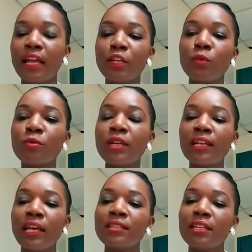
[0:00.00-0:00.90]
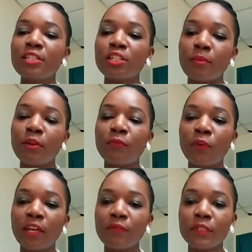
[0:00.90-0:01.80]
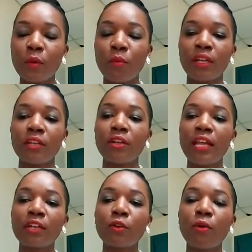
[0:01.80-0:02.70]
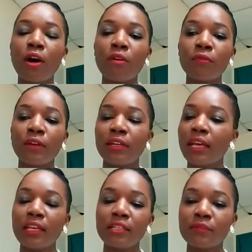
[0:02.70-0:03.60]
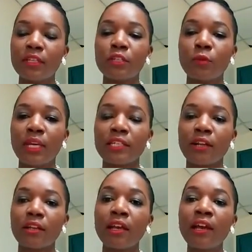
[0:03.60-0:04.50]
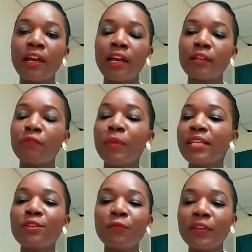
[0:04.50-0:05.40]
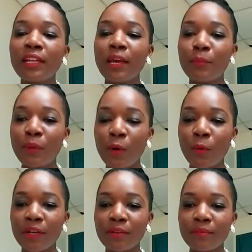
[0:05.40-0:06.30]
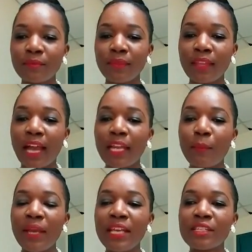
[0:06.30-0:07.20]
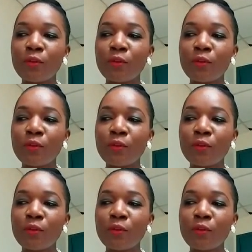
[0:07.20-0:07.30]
And you realize each time you forgive someone and you let go of a negative situation, it makes you feel empowered, and it